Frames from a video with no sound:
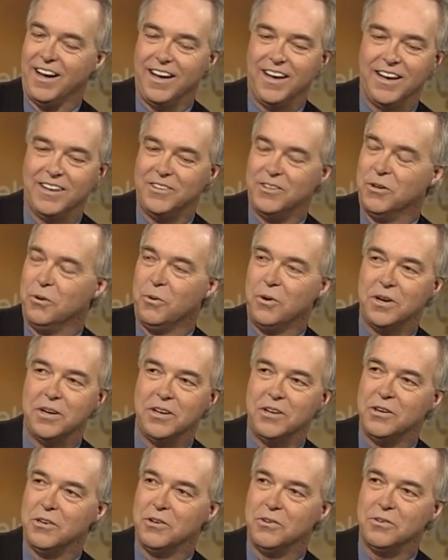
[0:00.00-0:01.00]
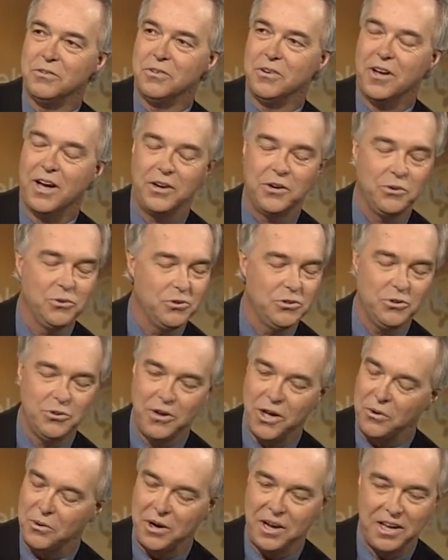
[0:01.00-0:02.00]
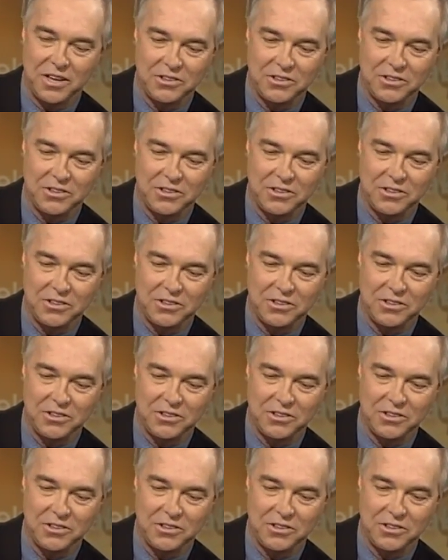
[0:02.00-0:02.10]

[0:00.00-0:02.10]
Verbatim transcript: I don't want to hear you. I do not want to